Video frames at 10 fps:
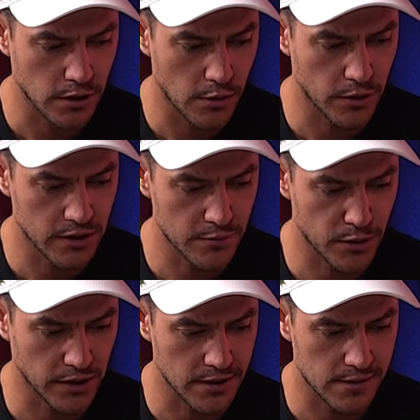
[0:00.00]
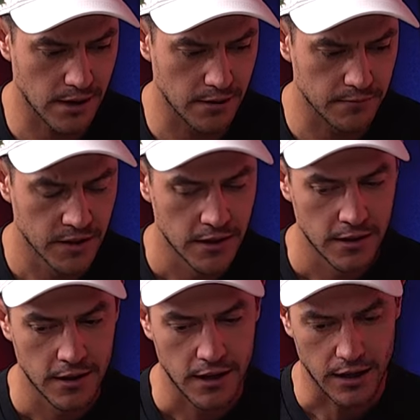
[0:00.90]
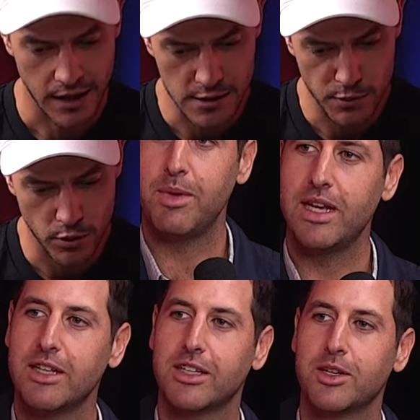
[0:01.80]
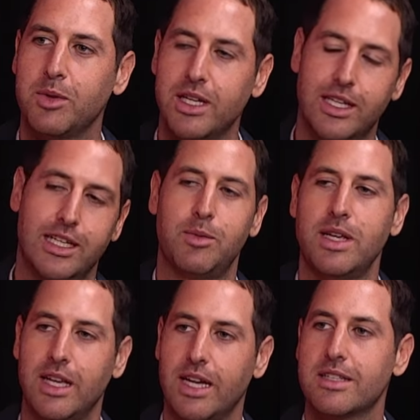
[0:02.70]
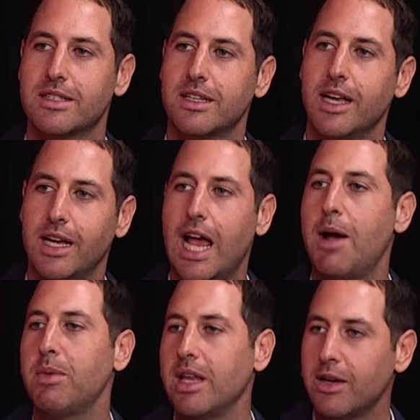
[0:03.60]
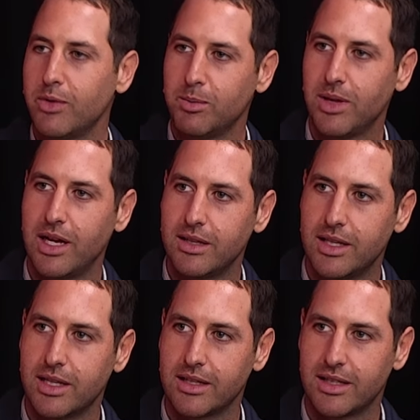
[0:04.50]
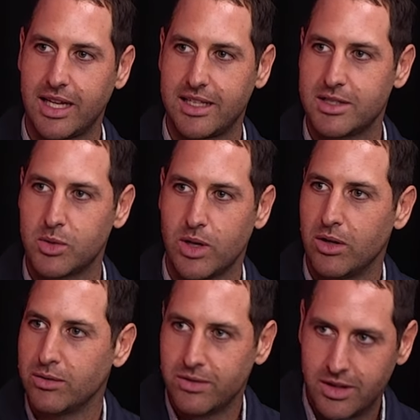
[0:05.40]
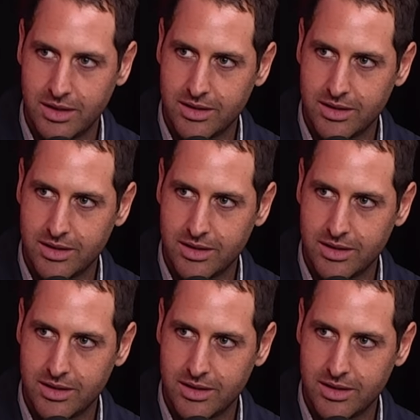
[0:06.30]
I wanted to bring this up against Port. How many can we? Can we? Oh guess? yeah, yeah. How many have yeah. we played there? Go like for it. Twelve.